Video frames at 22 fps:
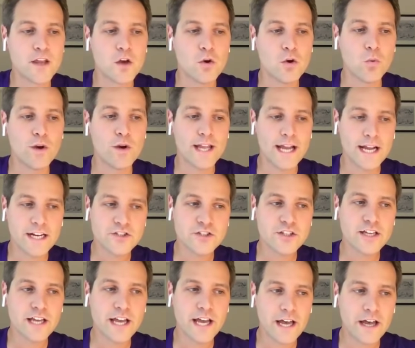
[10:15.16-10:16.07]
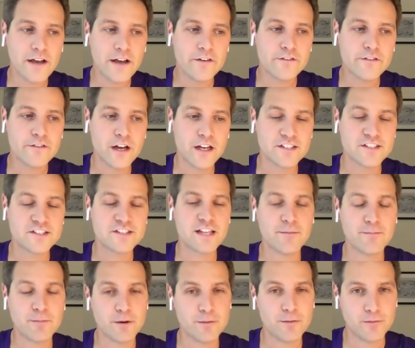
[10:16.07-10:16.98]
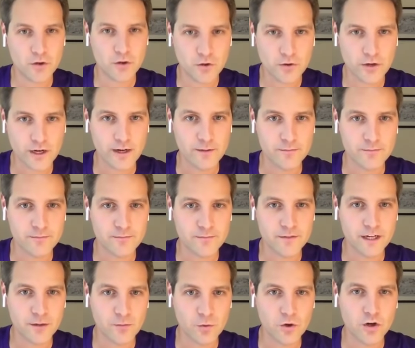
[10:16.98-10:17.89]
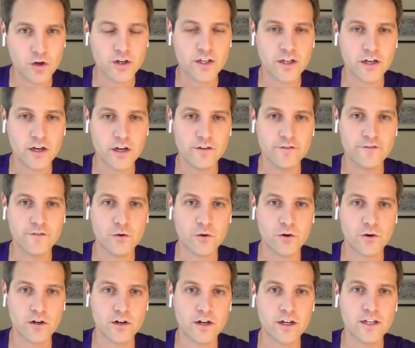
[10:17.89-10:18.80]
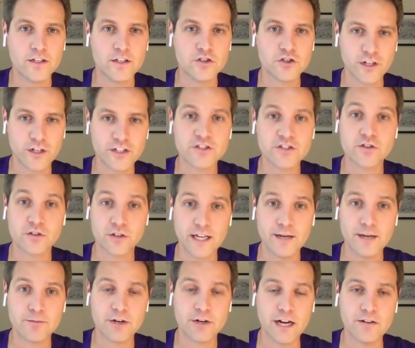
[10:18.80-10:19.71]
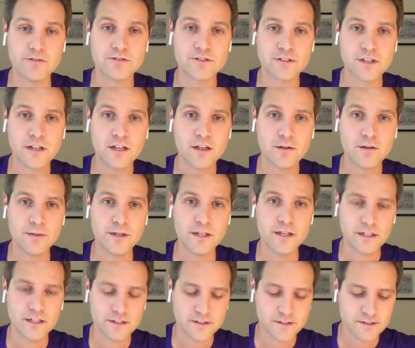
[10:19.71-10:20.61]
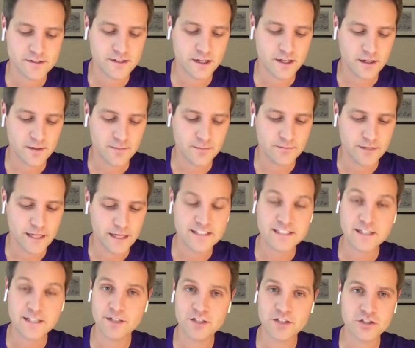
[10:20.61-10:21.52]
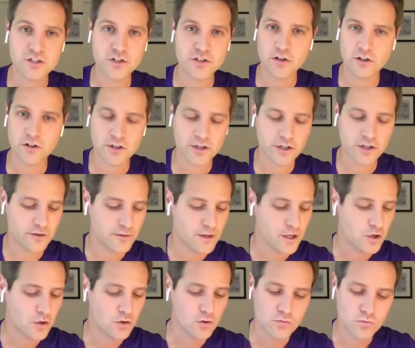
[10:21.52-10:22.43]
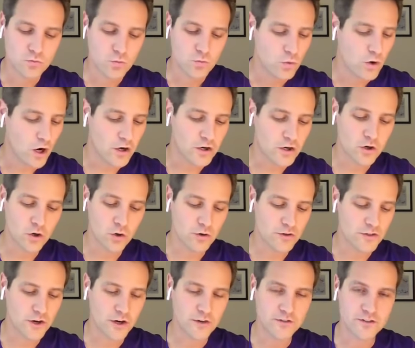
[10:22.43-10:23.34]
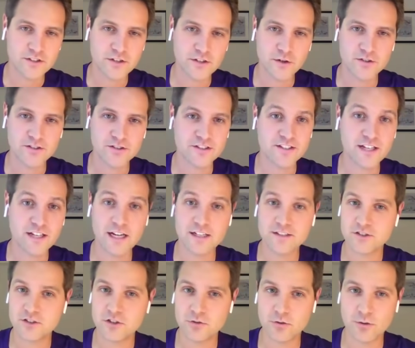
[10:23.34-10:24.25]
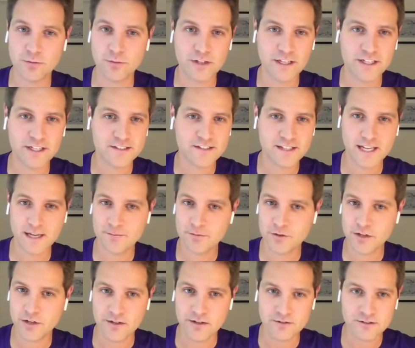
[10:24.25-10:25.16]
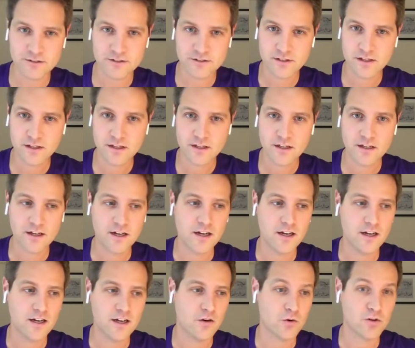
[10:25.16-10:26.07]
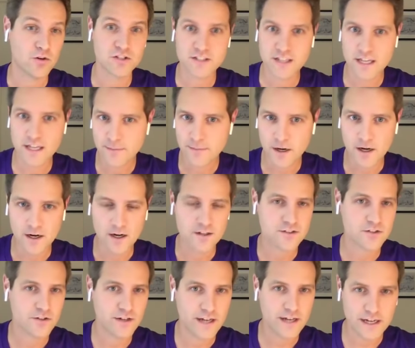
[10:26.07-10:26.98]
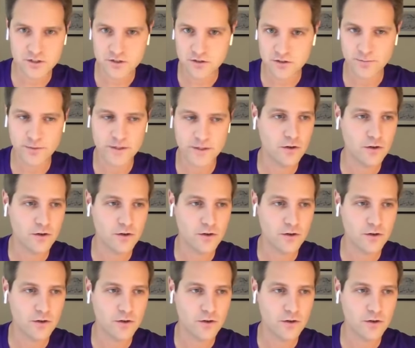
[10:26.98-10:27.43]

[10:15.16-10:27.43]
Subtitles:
we actually have a separate program that I'm working on for traditional campgrounds because, as I mentioned earlier, our goal with Harvest Host is not to replace campgrounds or state parks or national,